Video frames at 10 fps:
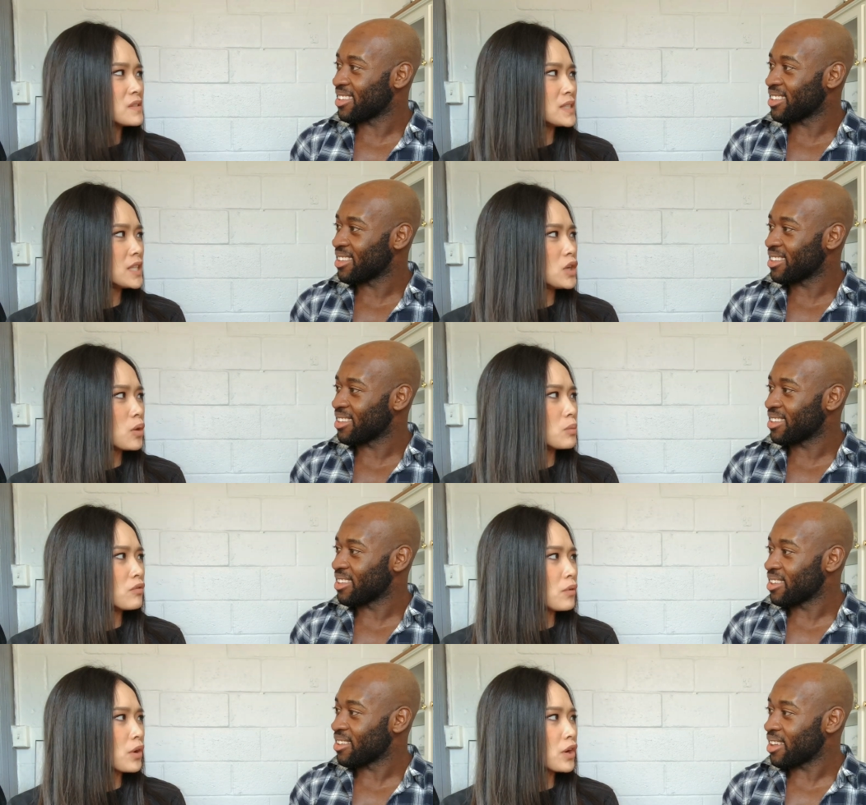Speaker 1: Zico
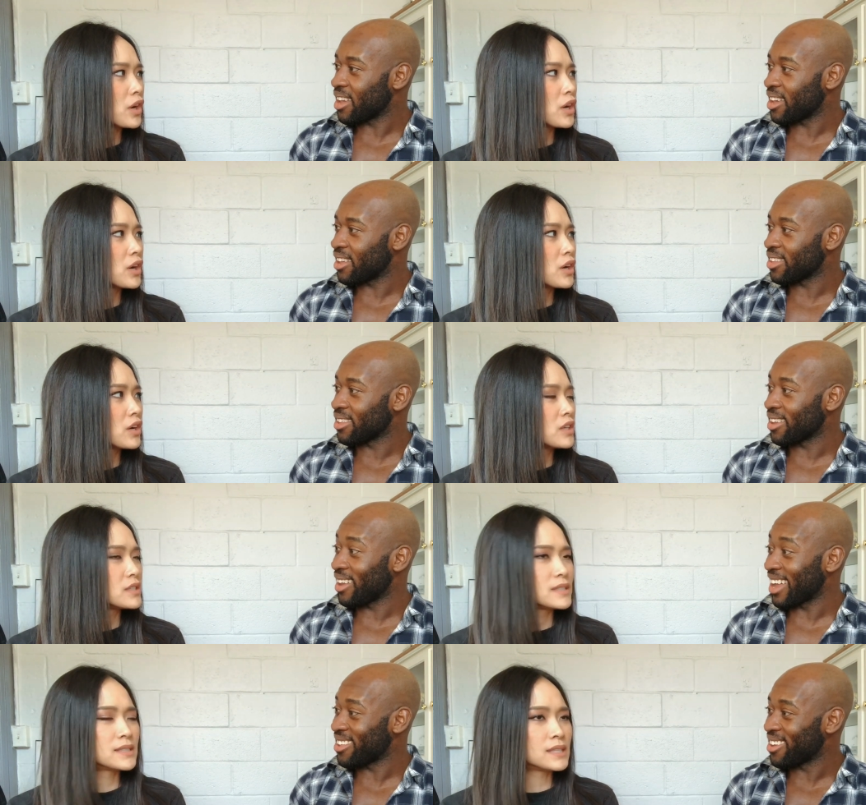before. I know.
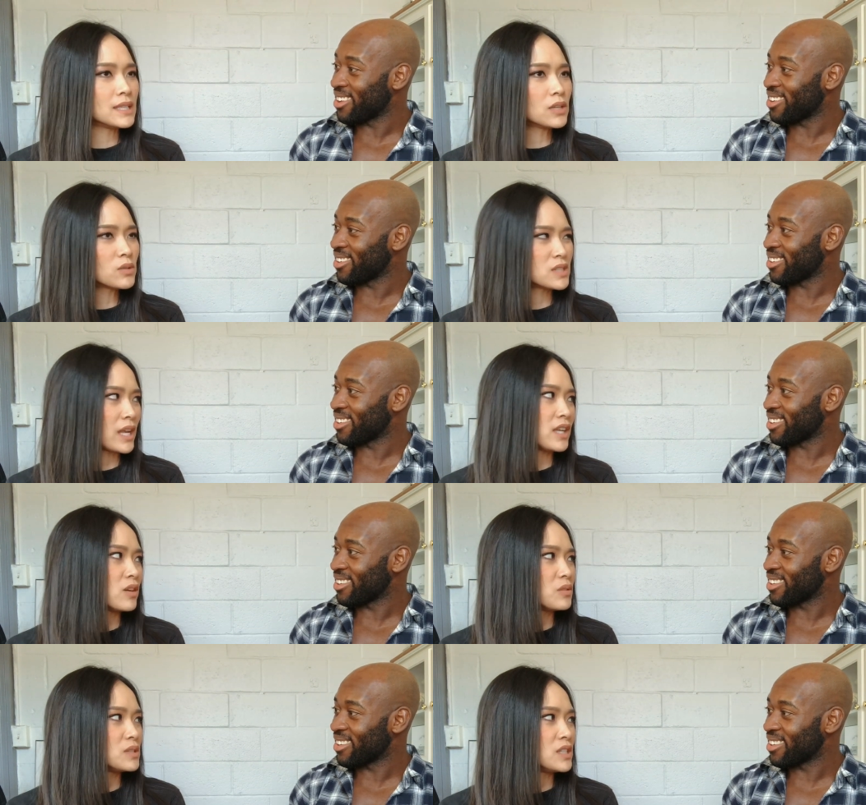I know. Zico or
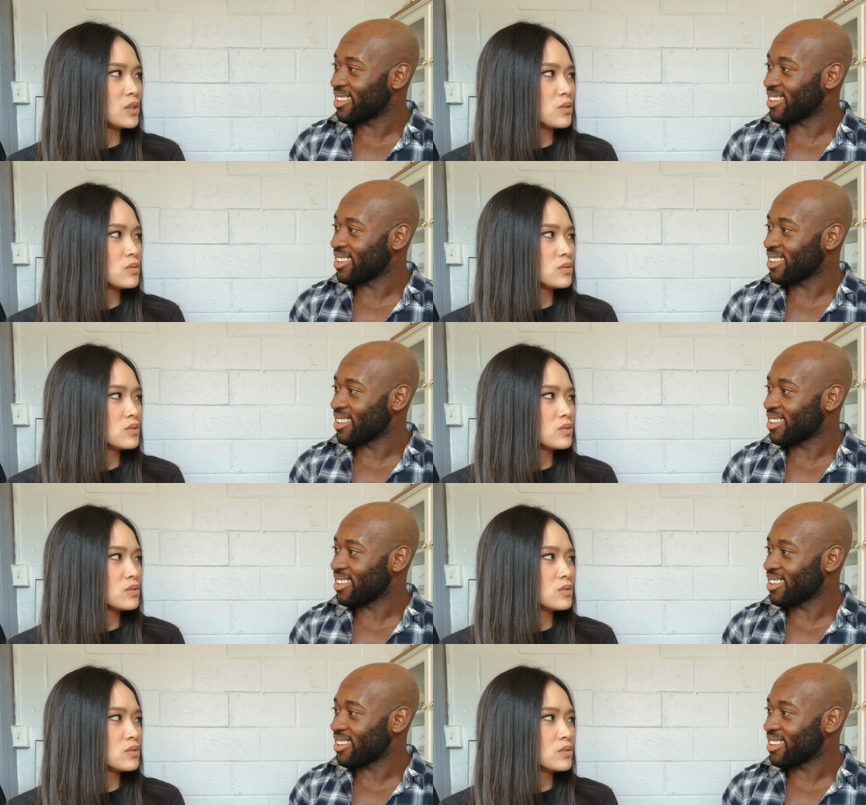Zico? Zico.